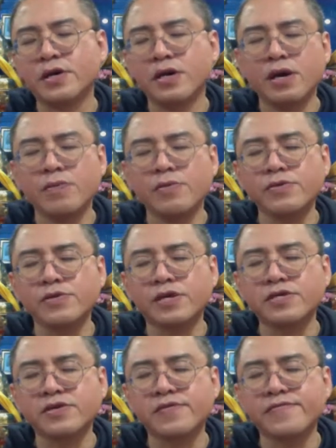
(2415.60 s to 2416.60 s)
almost
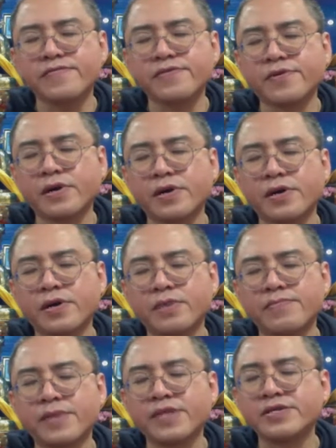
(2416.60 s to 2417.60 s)
as if you are
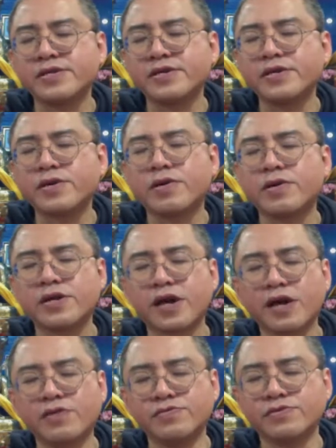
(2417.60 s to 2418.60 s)
mentally calling
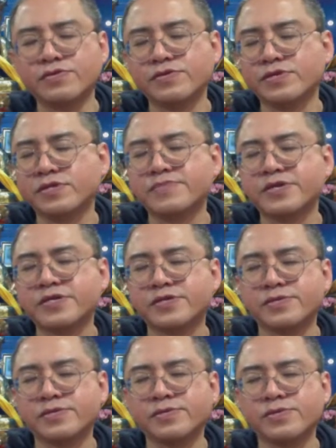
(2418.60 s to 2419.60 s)
out to this
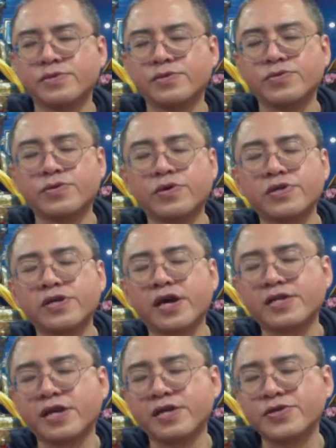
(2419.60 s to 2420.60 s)
person. Draw their
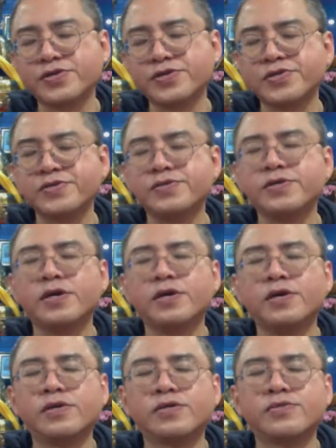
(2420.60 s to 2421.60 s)
attention
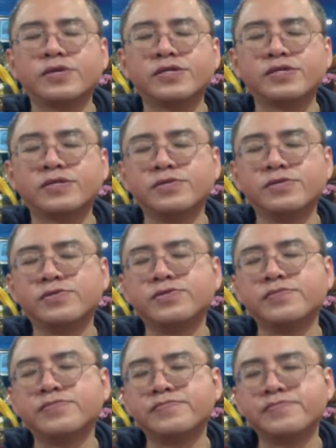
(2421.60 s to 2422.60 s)
towards you,
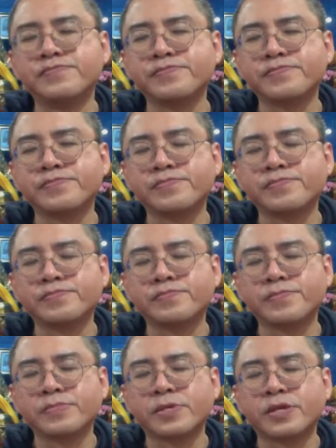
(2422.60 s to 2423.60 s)

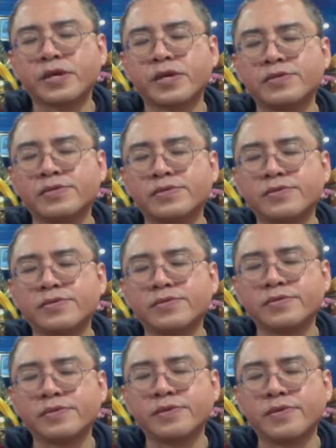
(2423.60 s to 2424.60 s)
and
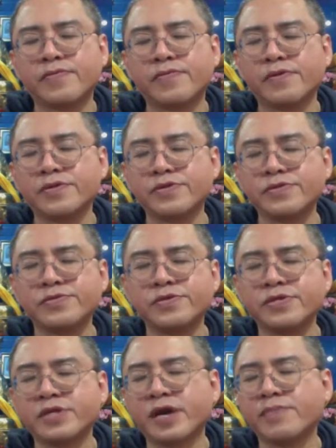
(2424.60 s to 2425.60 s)
for you
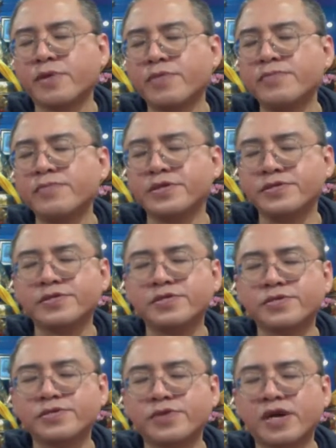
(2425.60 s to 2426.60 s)
in that moment
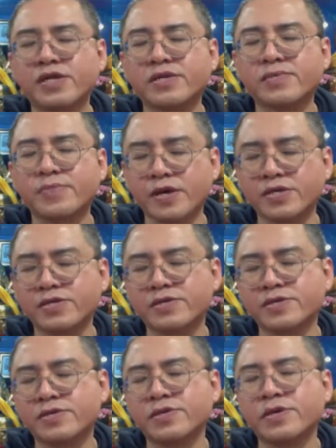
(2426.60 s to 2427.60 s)
to
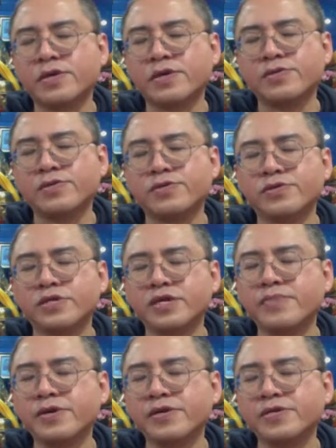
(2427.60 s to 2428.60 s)
express your
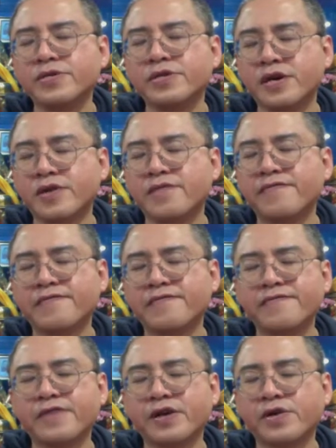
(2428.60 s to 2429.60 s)
deepest love
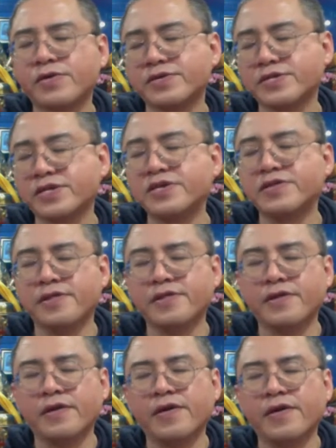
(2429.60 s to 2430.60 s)
and concern
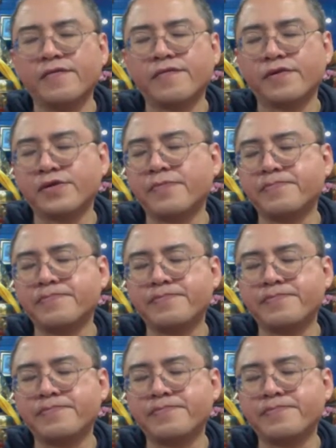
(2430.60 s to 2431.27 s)
for them.